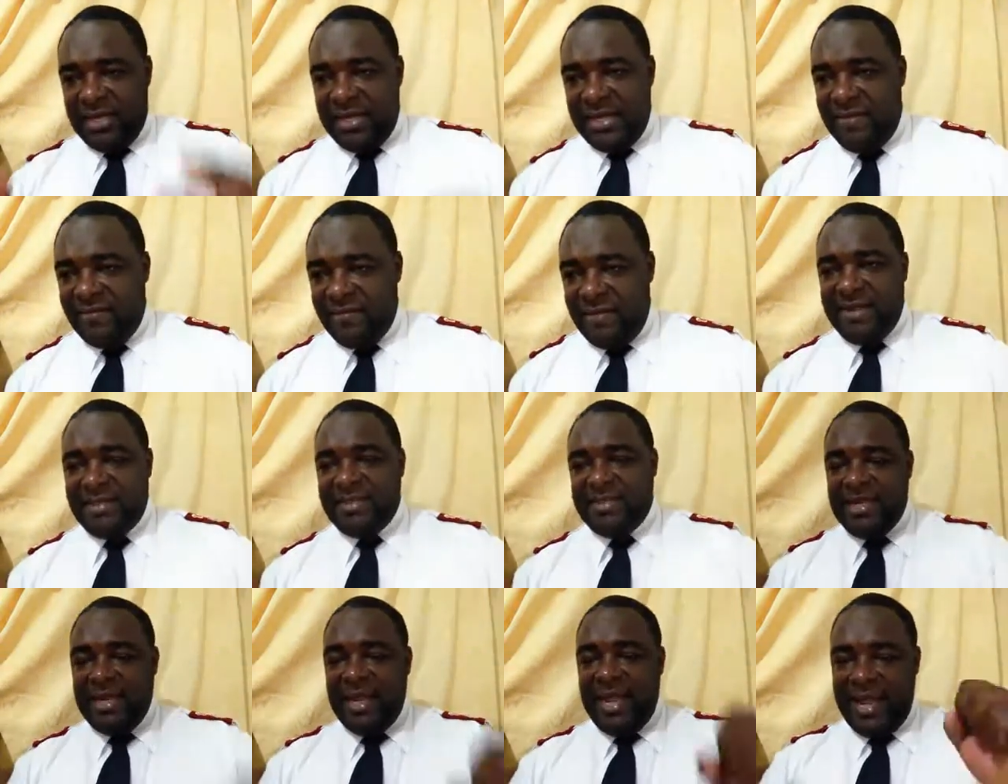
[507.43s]
Once
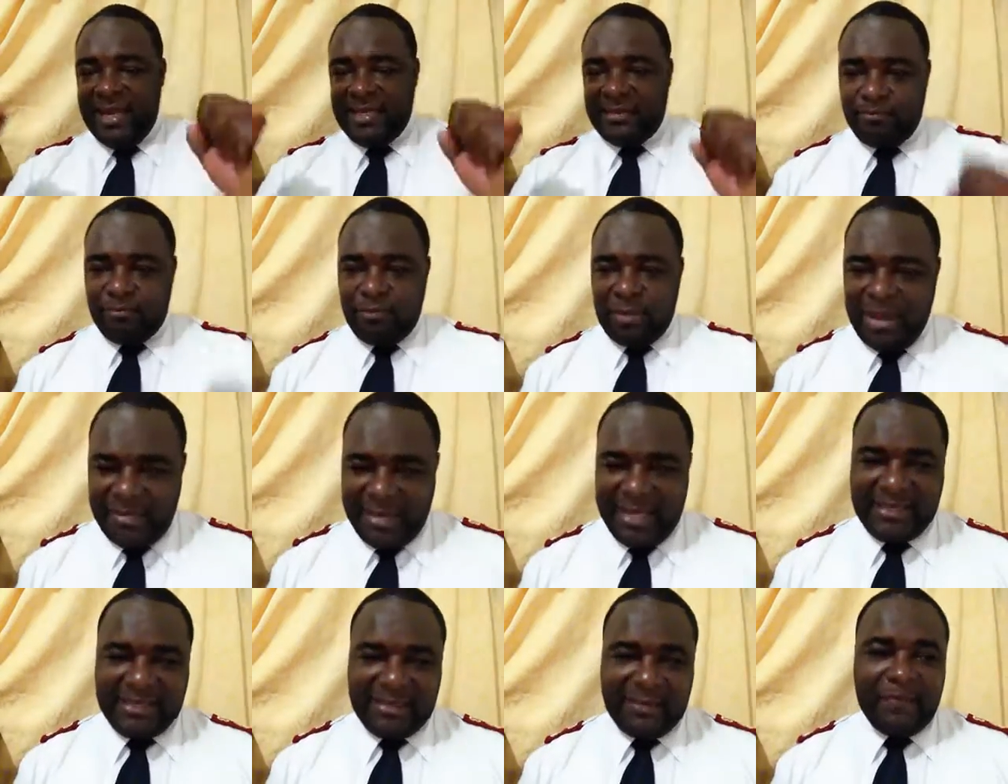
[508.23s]
them inside there,
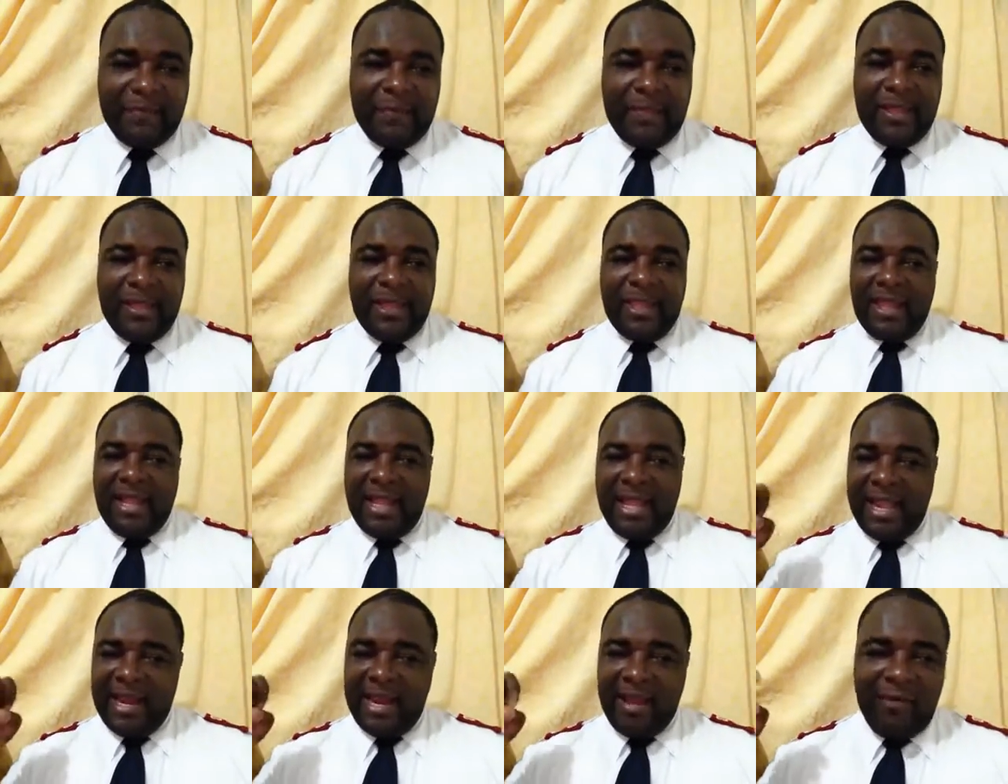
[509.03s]
they'll be covered
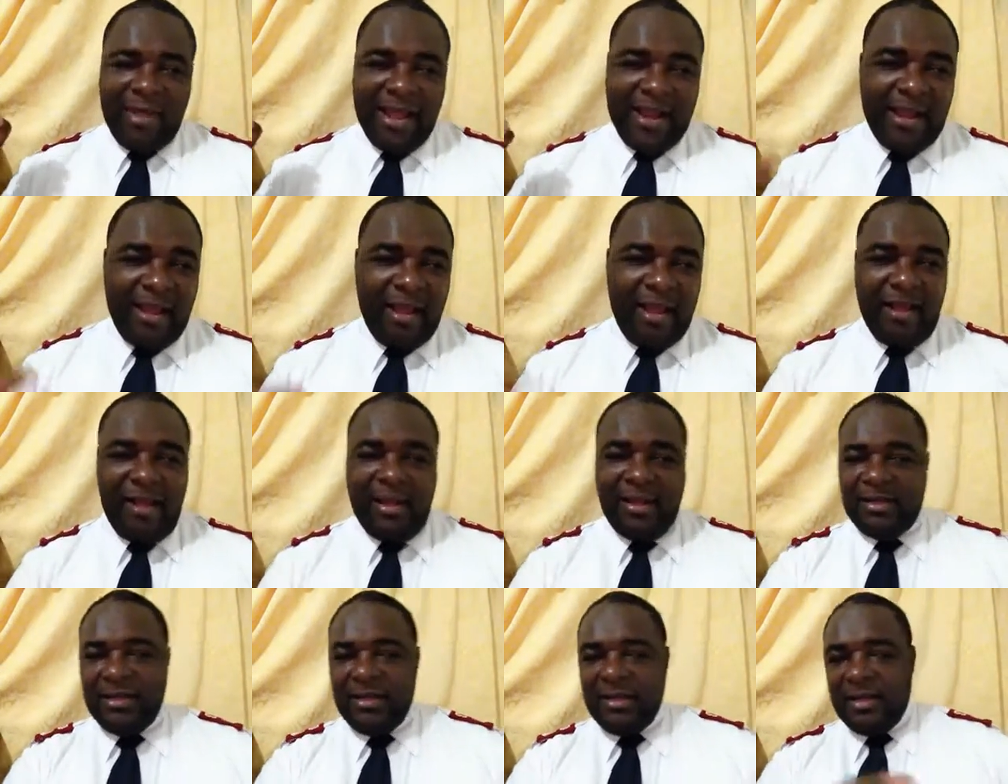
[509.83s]
and delivered.
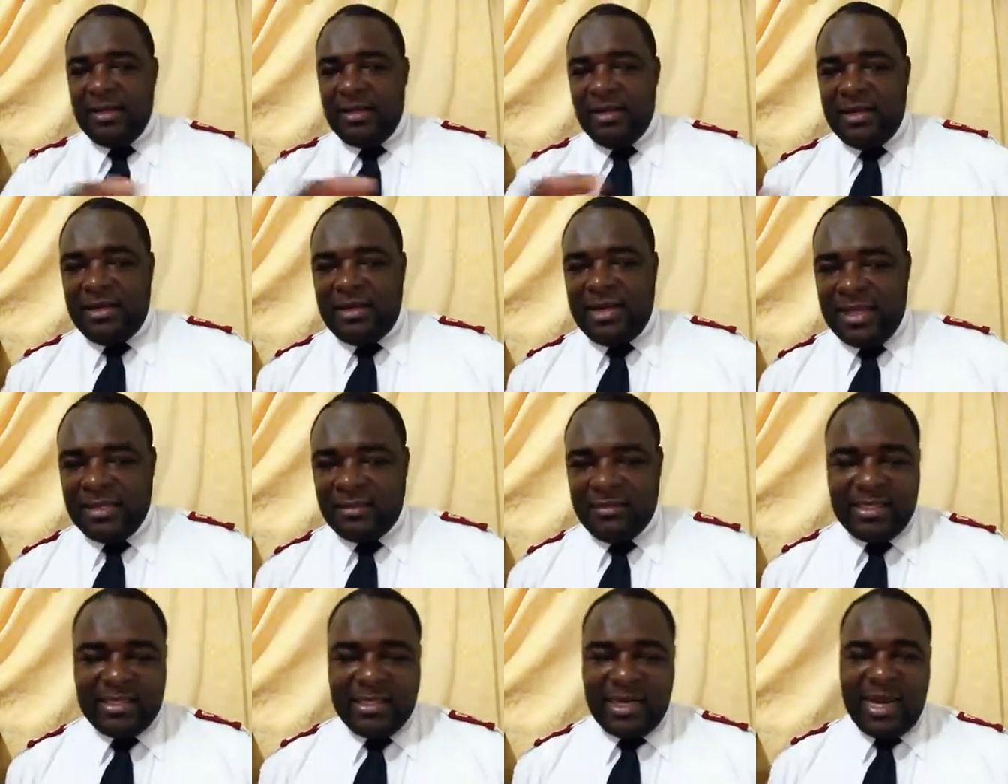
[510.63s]
We see the
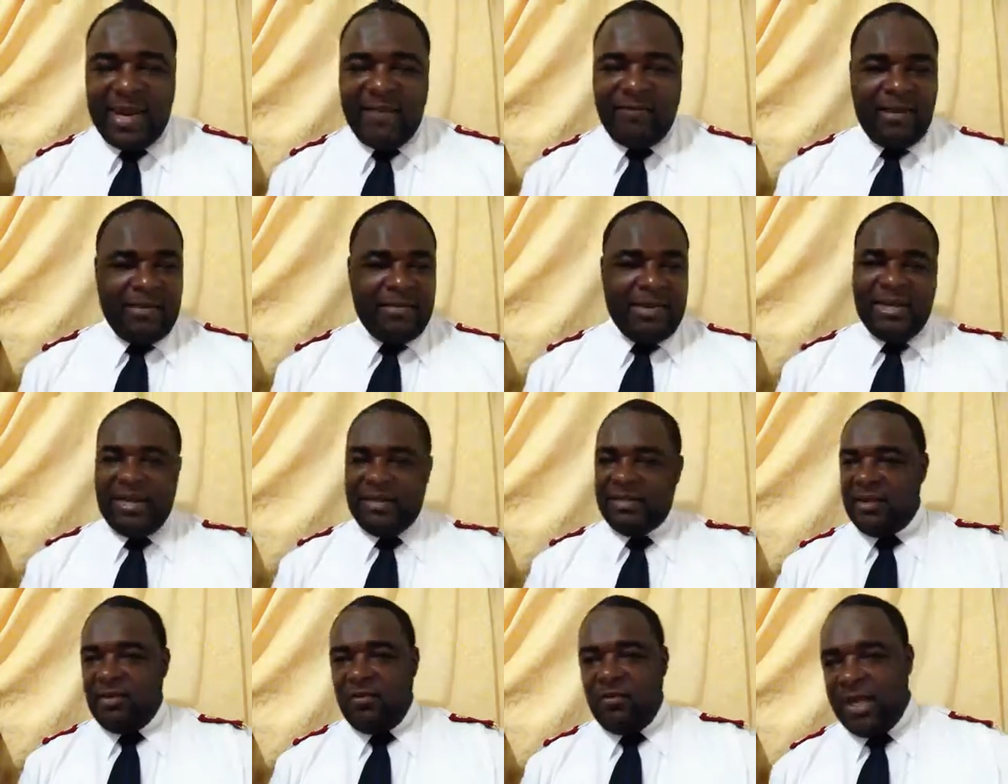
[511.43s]
scripture being
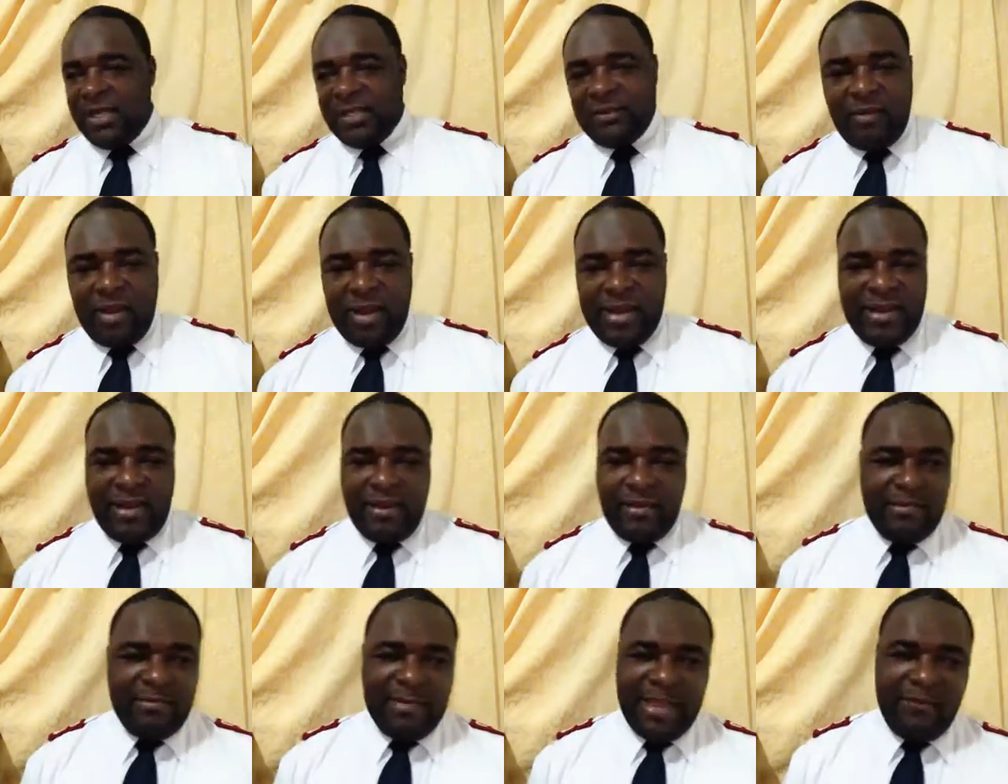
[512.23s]
fulfilled
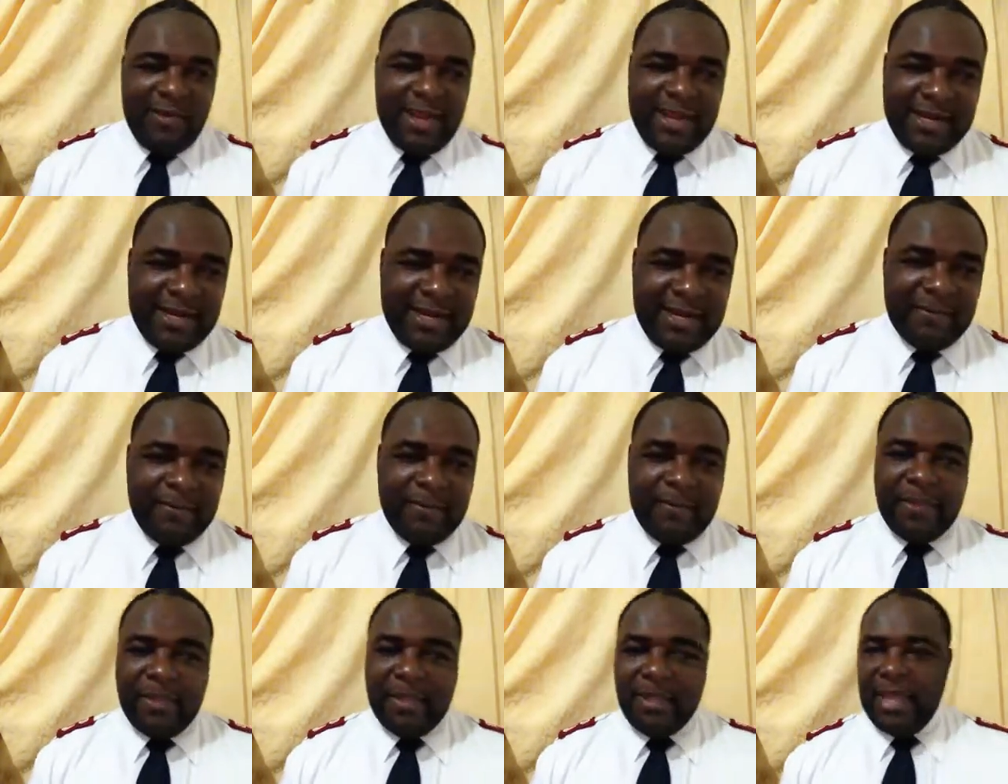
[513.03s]
from Joshua
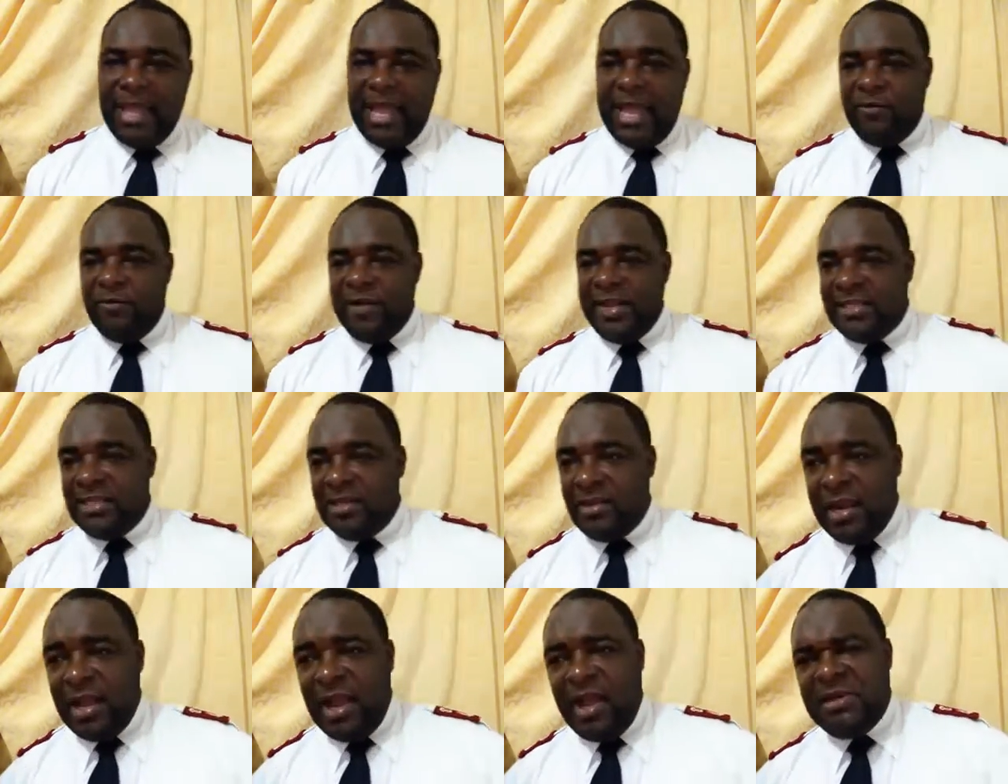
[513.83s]
chapter 2. Now we
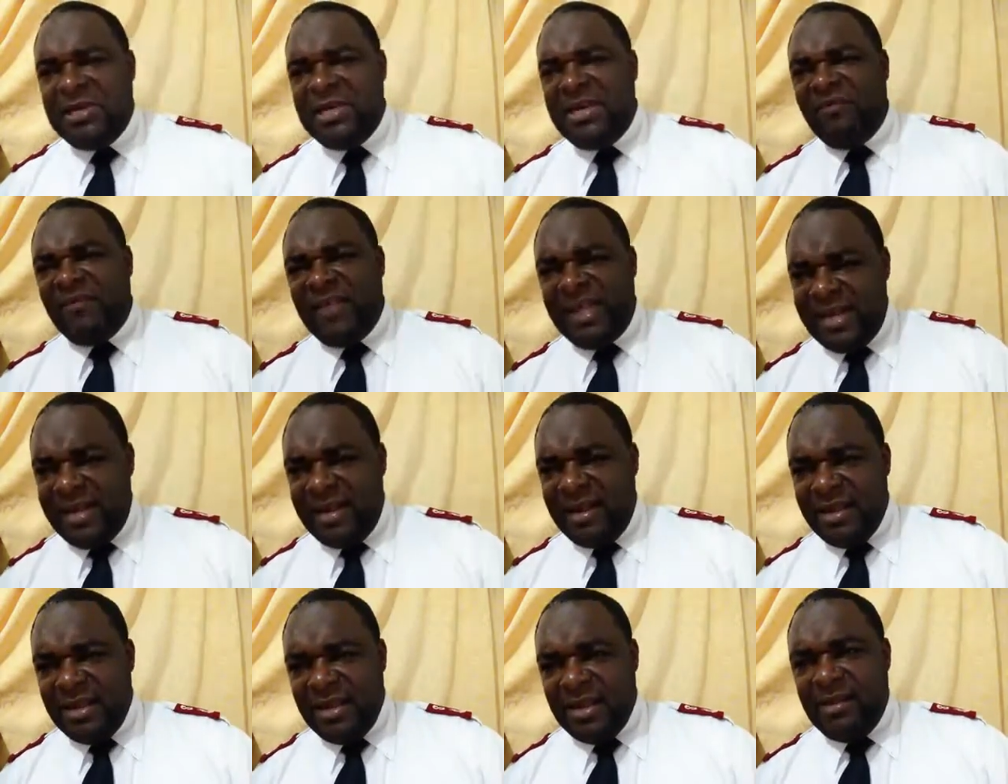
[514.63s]
see it being
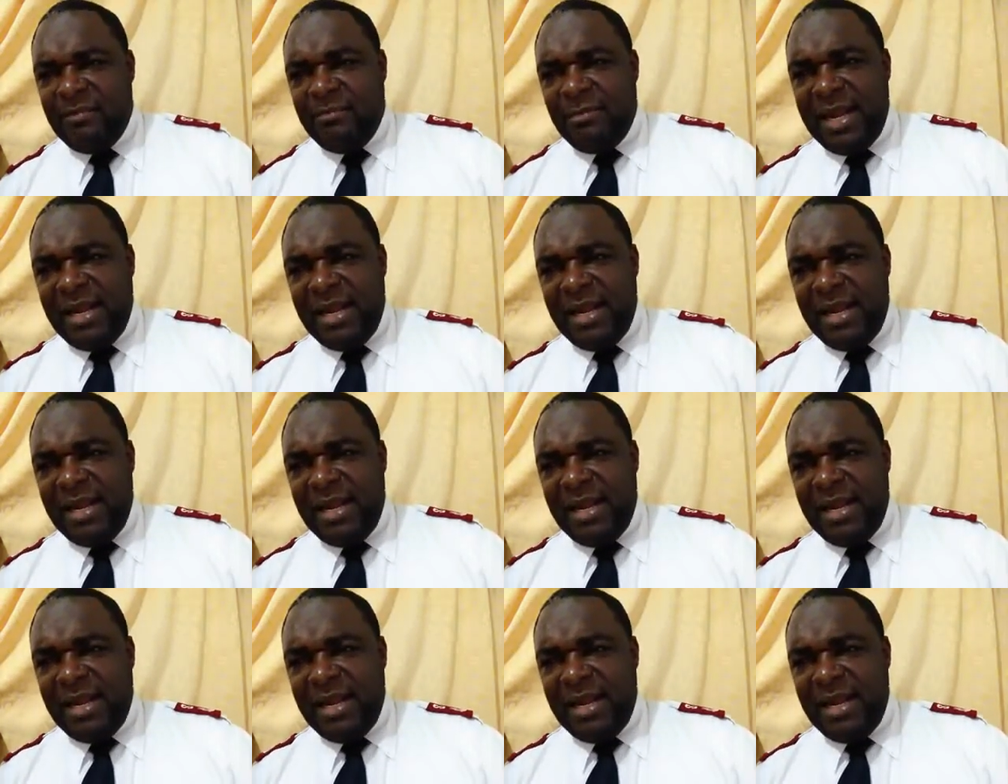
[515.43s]
fulfilled